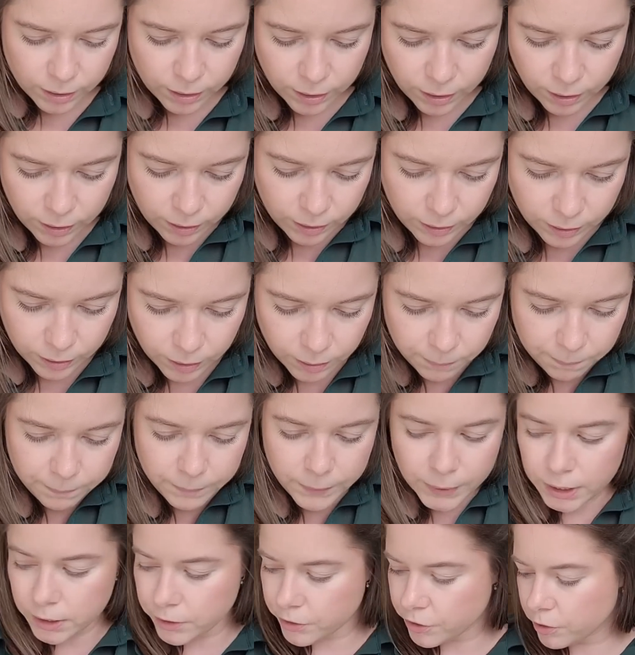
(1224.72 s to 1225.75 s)
And I
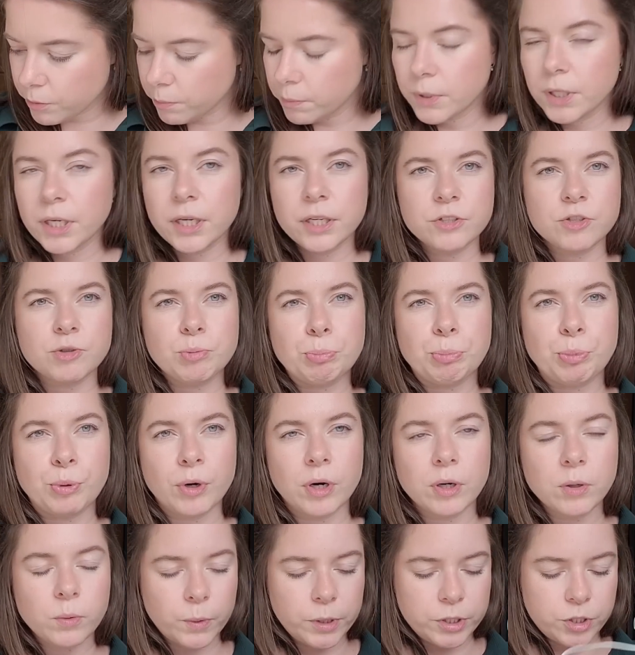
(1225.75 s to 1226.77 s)
made some nice
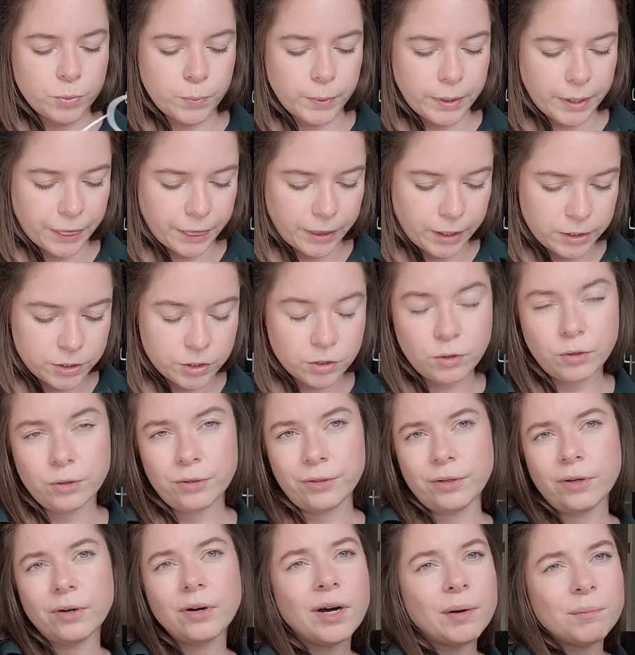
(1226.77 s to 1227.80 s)
progress with this,
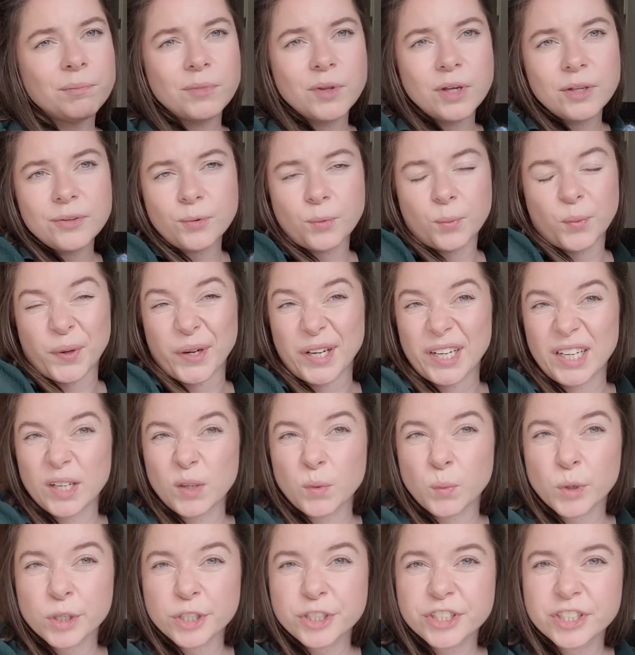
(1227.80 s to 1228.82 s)
although I'm not really
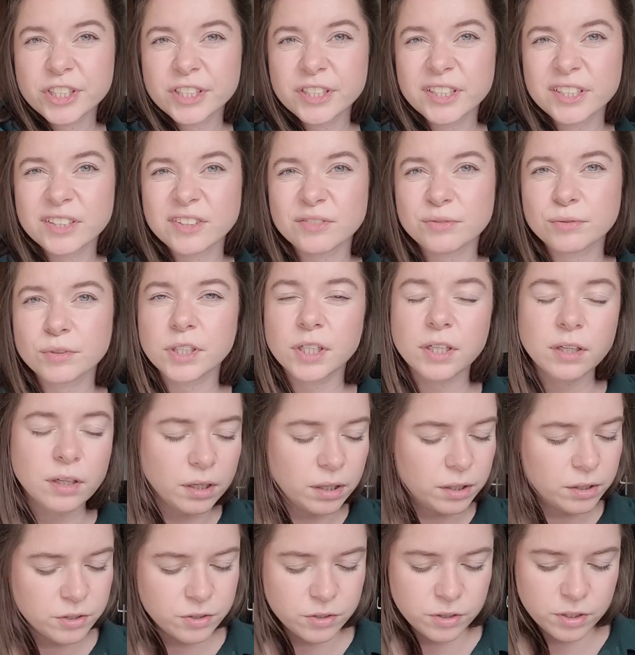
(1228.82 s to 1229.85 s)
rushing it for
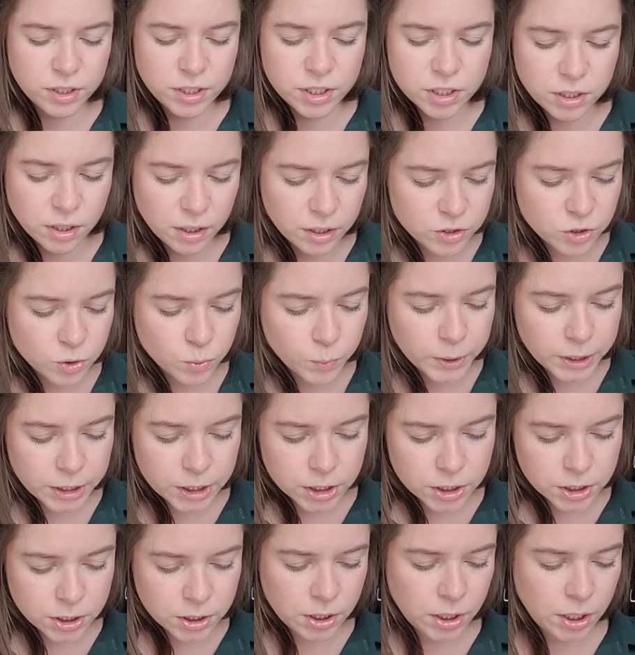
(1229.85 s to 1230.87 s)
these last
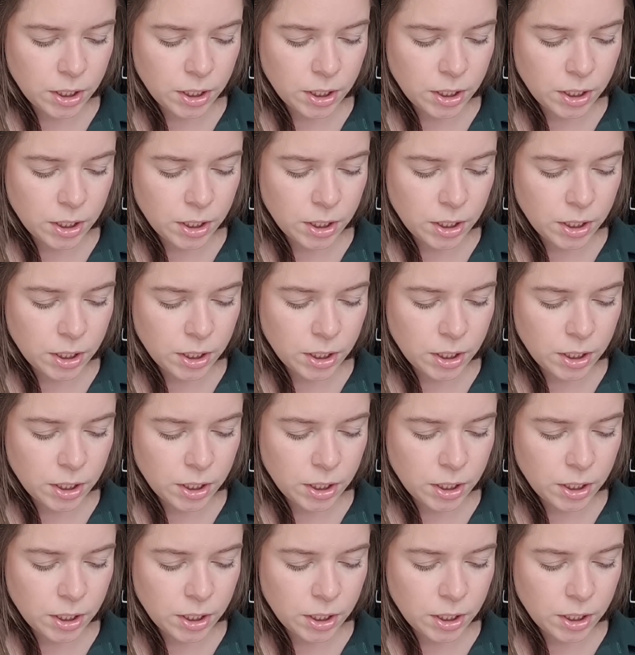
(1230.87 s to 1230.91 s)
weeks.